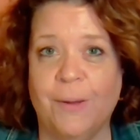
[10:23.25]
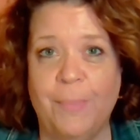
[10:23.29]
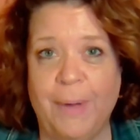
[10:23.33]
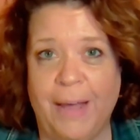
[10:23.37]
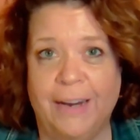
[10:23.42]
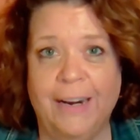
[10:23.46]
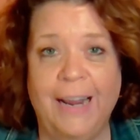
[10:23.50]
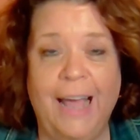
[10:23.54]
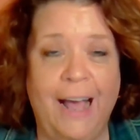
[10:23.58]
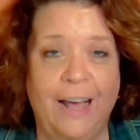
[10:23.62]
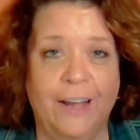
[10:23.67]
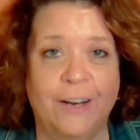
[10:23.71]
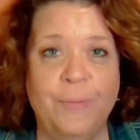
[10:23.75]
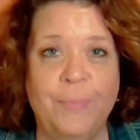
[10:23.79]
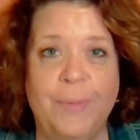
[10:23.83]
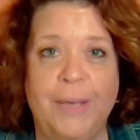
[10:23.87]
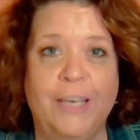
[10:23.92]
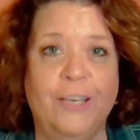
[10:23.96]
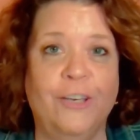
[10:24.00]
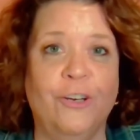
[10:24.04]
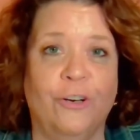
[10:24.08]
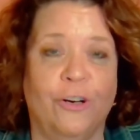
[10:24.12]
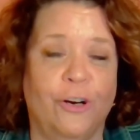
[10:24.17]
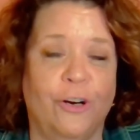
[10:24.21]
about how to
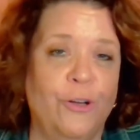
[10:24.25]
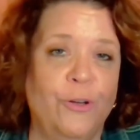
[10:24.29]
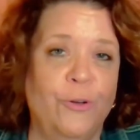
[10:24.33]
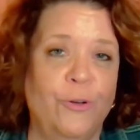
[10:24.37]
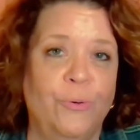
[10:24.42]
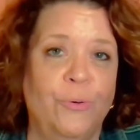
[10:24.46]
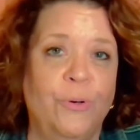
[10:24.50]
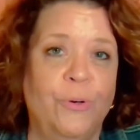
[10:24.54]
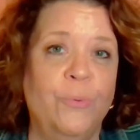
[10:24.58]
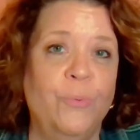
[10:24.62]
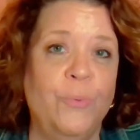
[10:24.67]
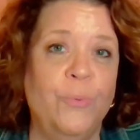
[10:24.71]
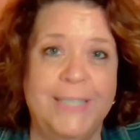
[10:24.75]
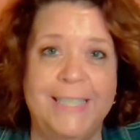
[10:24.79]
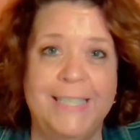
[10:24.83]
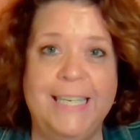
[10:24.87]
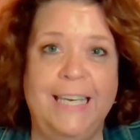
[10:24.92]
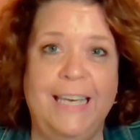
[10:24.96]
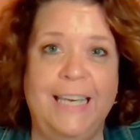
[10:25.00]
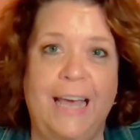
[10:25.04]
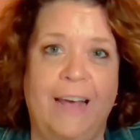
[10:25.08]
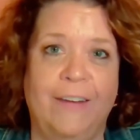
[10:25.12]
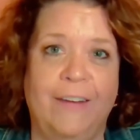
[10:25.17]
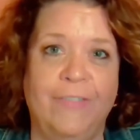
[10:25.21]
make your own
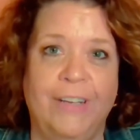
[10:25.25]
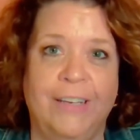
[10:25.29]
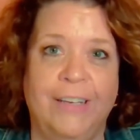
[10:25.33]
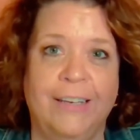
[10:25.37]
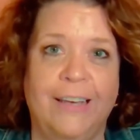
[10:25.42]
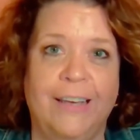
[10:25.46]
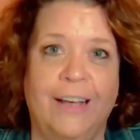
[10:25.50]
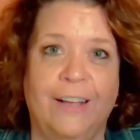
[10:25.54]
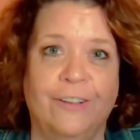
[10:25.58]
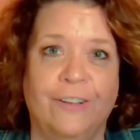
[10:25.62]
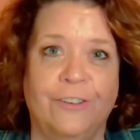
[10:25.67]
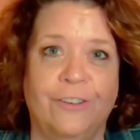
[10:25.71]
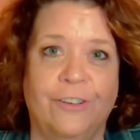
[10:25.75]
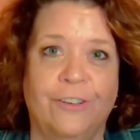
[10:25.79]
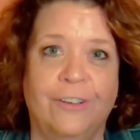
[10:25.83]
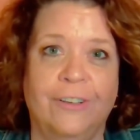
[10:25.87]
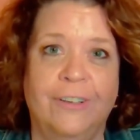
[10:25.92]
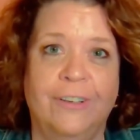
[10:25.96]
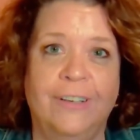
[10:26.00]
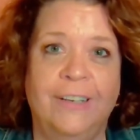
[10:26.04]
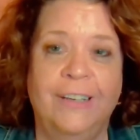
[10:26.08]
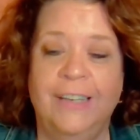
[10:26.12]
whiskey advent calendar.